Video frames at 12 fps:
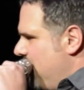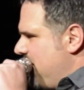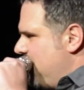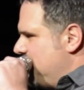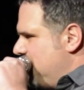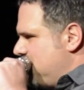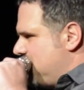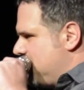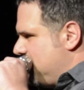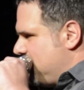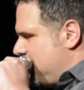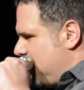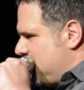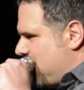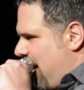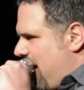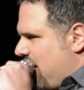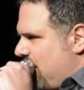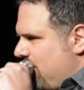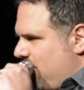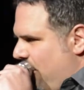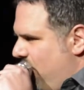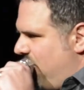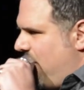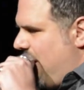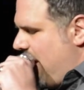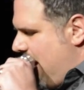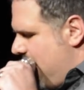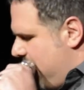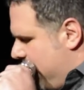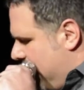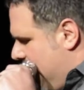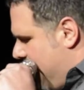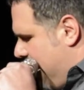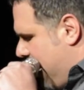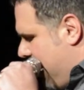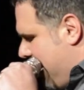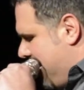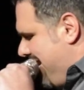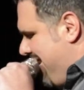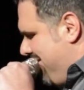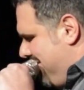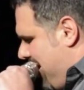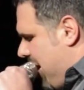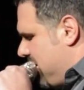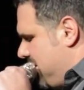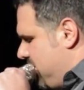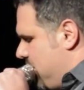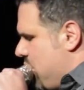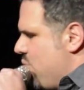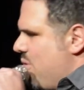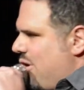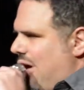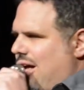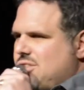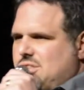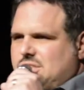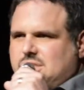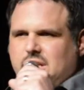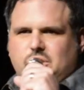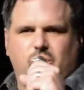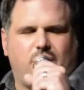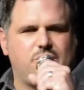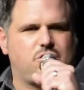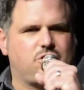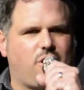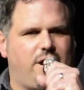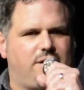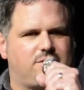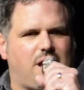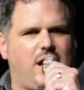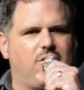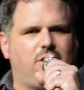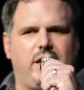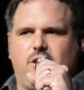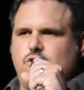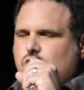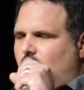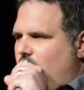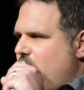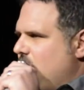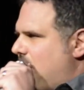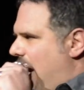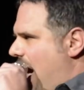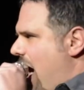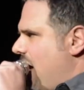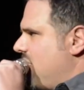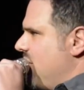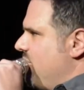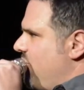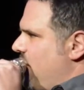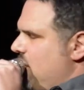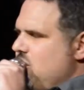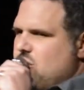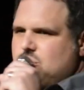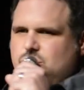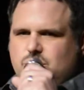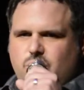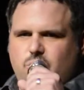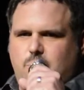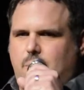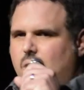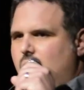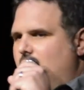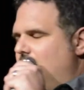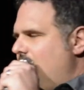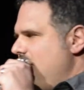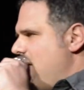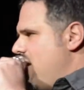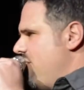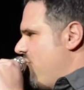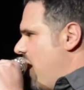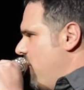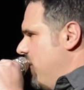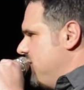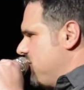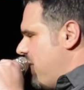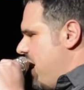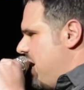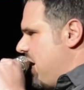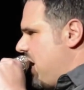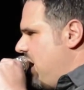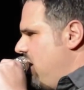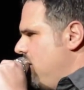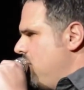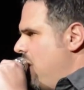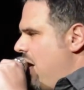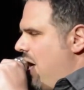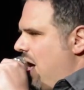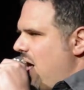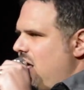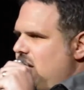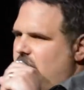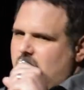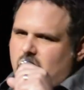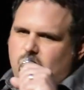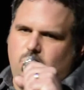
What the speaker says: but they're just kind of goofy, and you're like, look, we'll all just stick to our strengths. I'll like draw your bath and feed you soup, and then if I want somebody to come and,